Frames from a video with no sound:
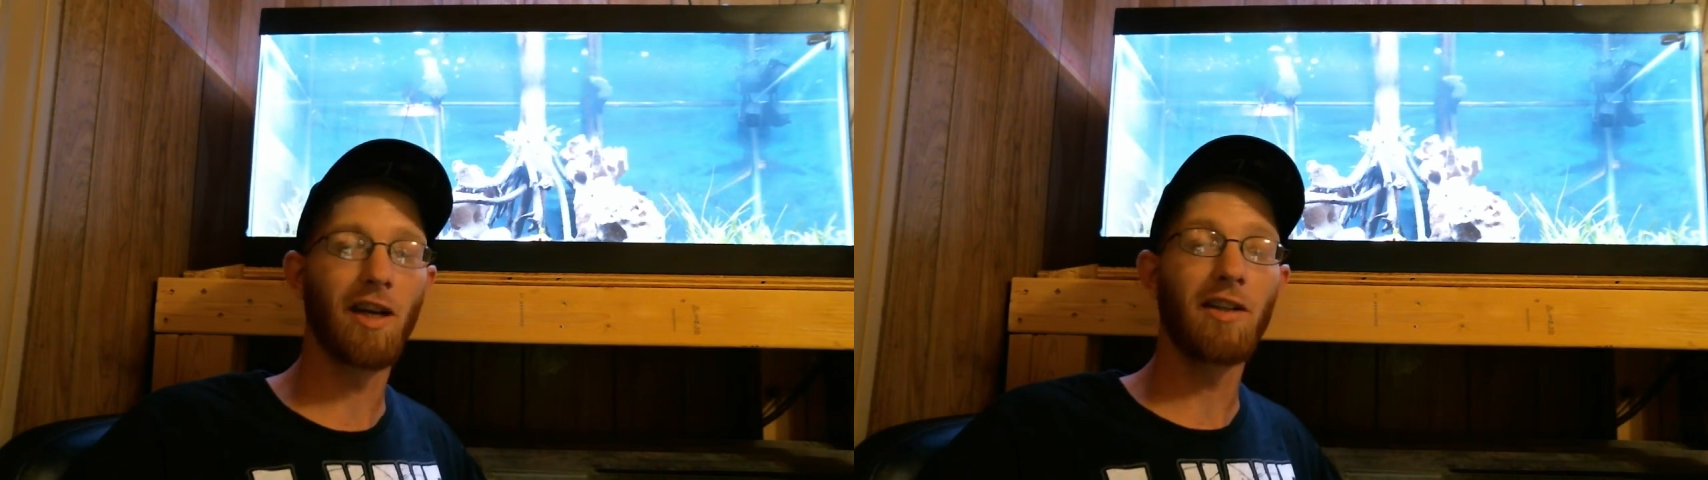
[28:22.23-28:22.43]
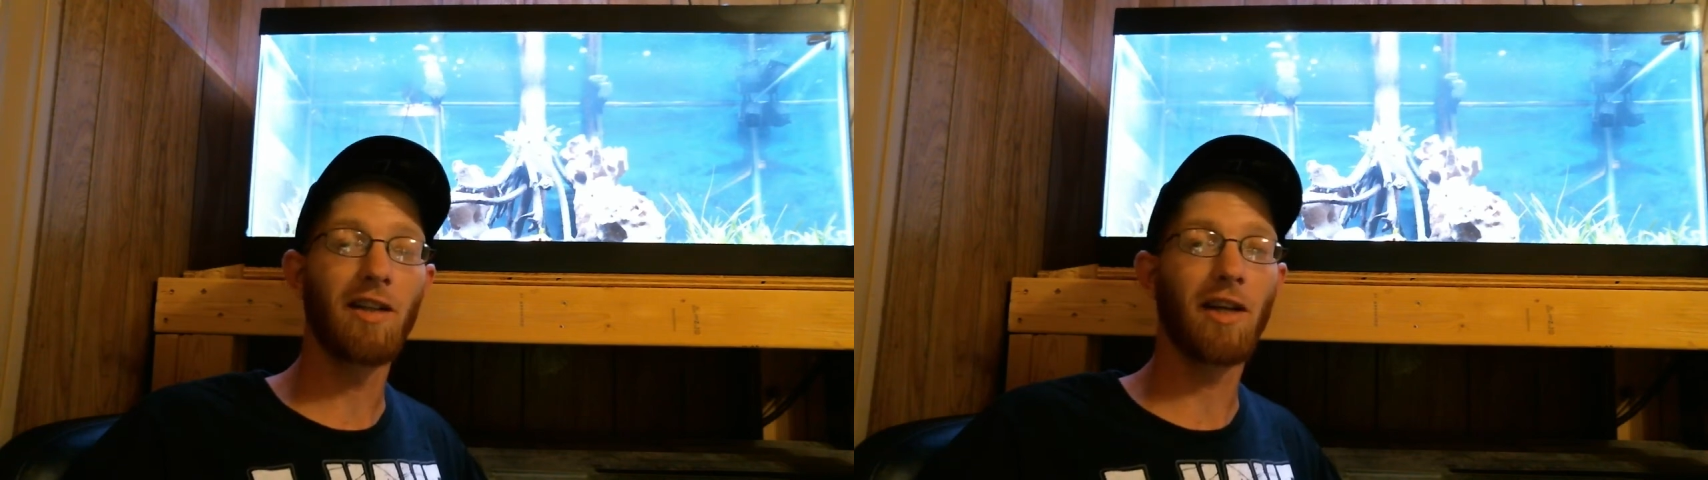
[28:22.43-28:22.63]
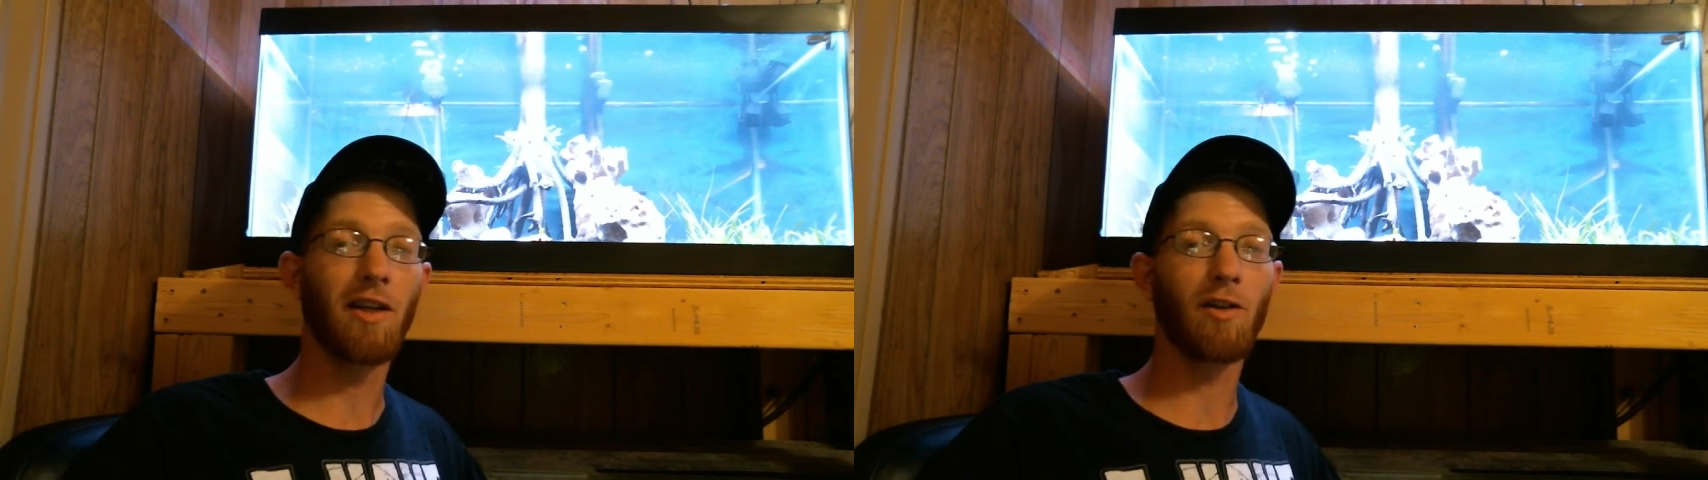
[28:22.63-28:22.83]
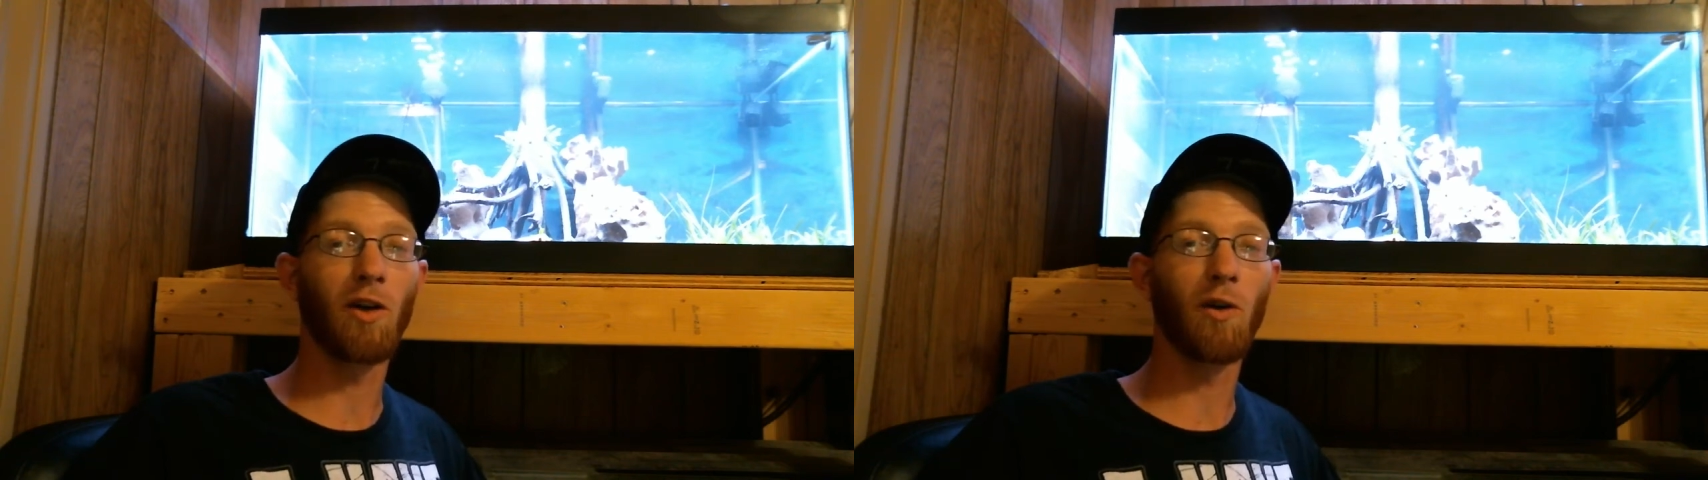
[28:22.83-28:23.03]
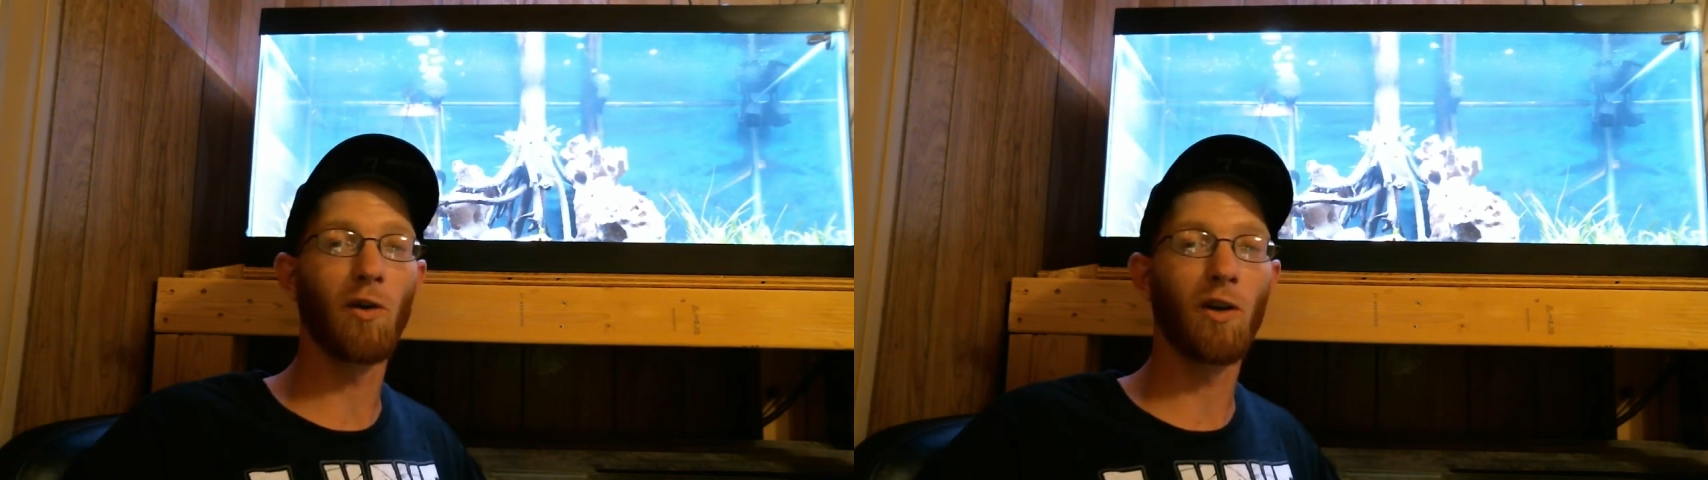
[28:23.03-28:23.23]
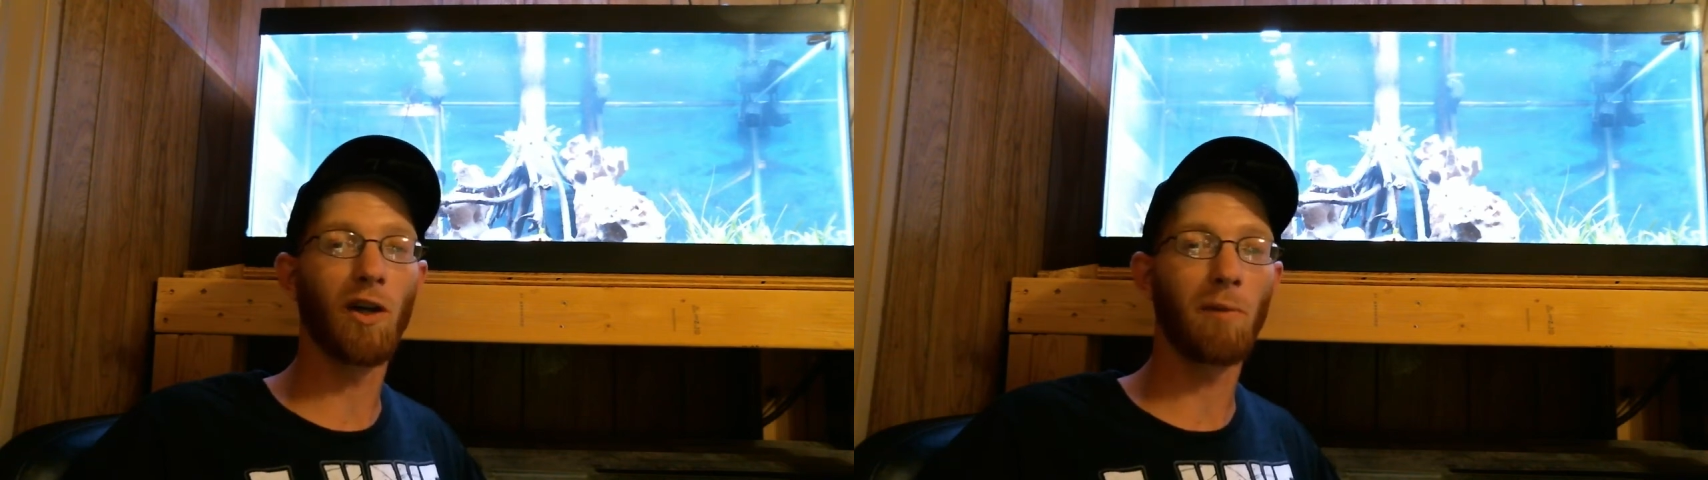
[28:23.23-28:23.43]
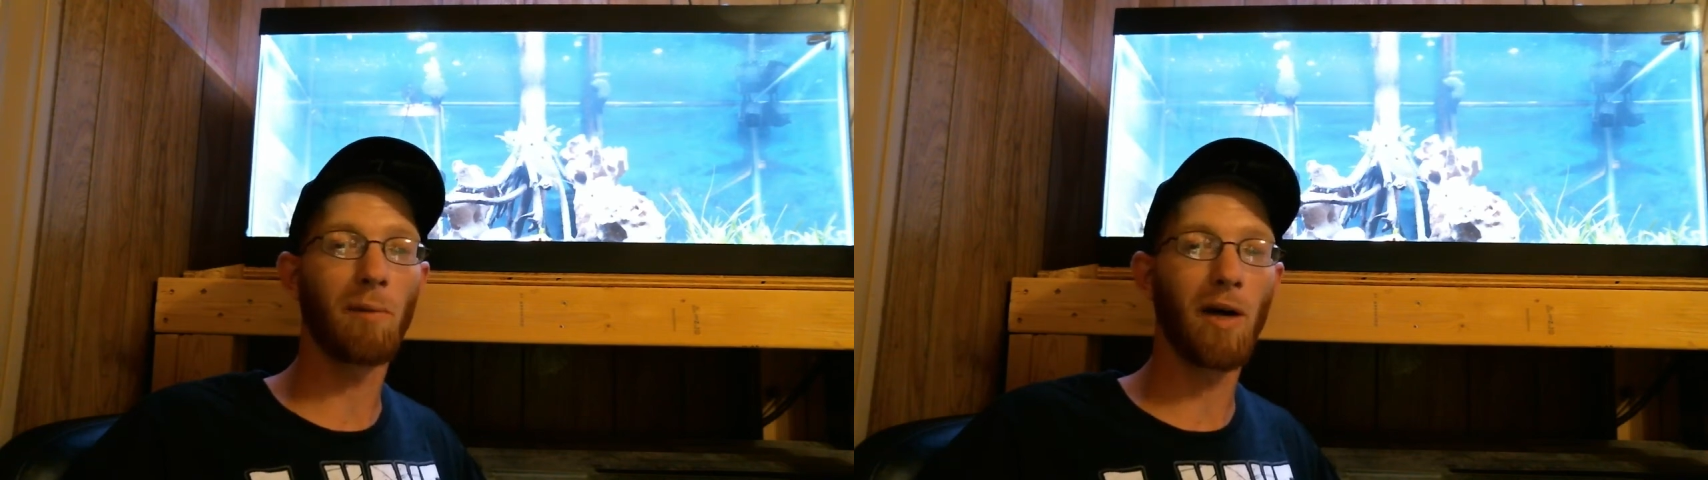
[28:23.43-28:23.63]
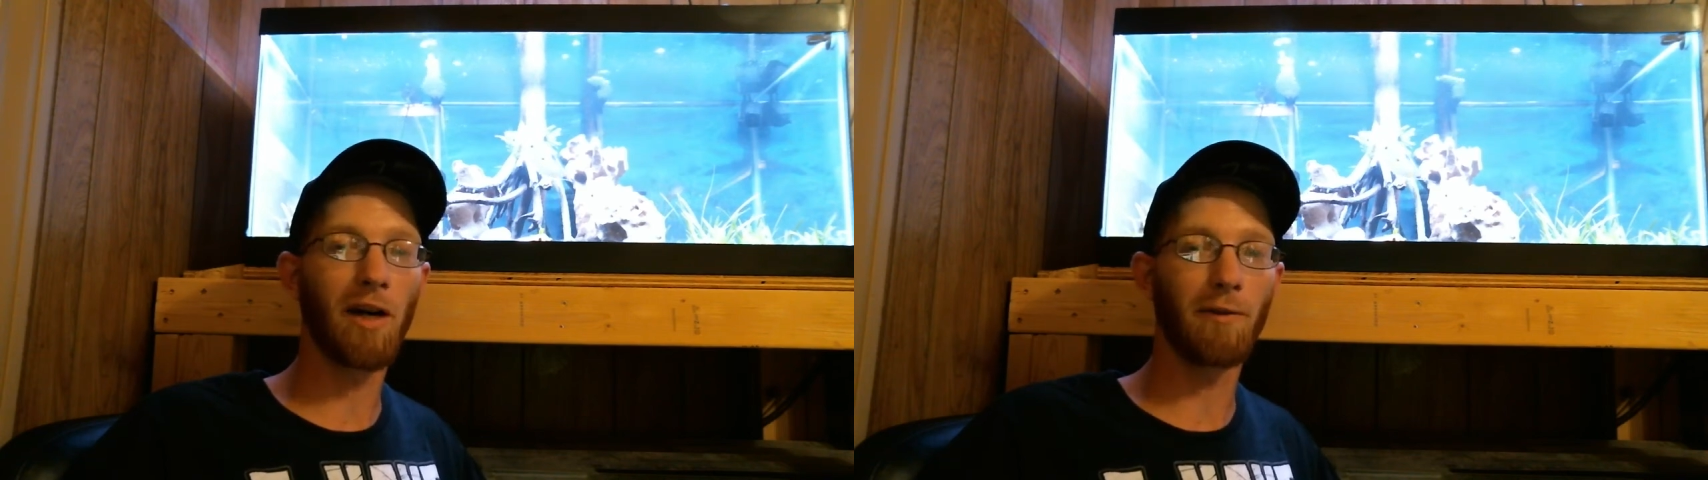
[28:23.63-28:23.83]
taking a toll on my
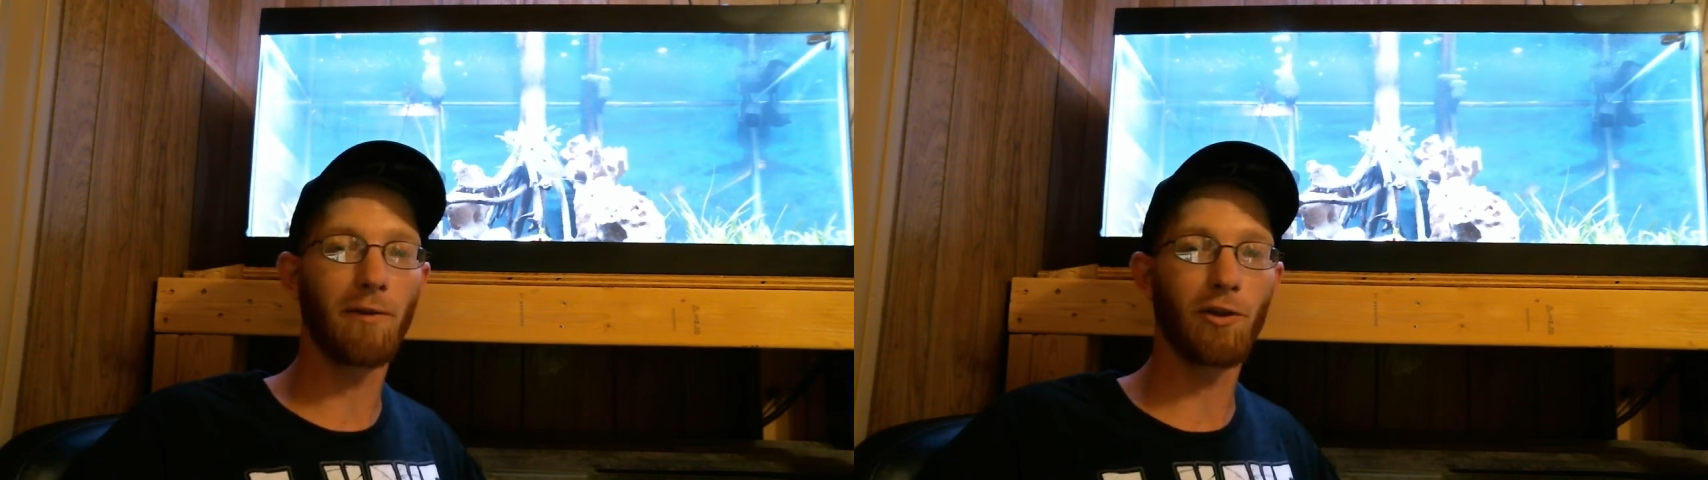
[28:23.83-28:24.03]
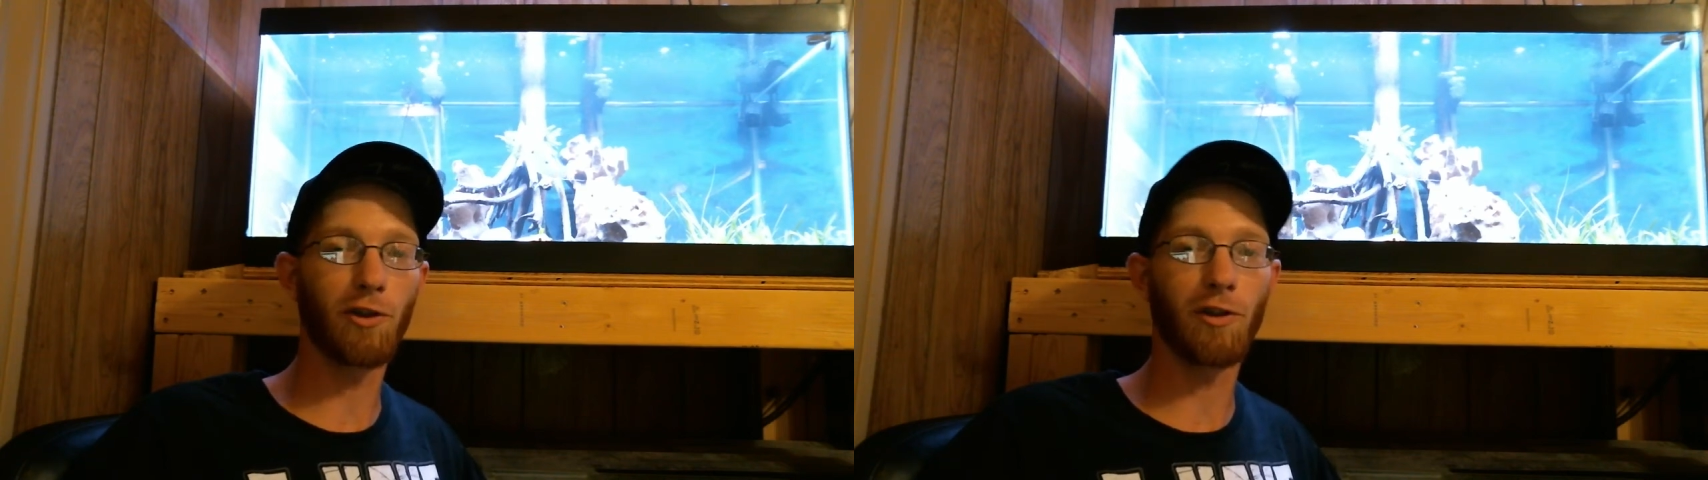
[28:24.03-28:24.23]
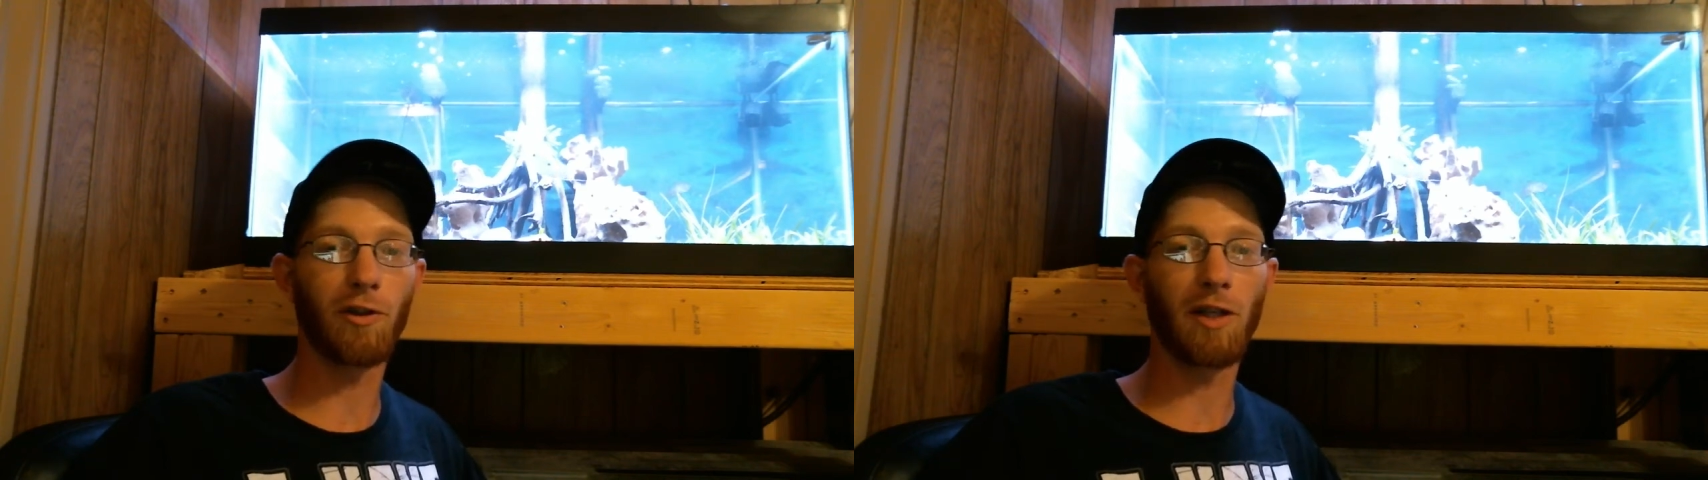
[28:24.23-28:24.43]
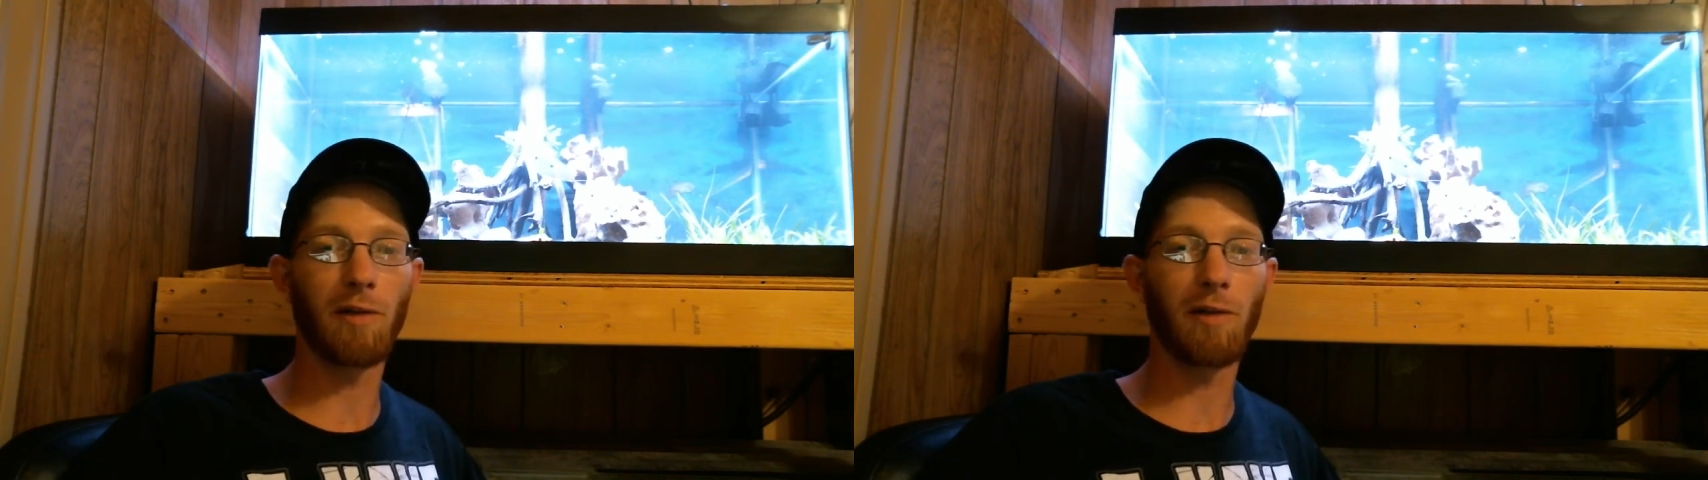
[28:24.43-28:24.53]
body for sure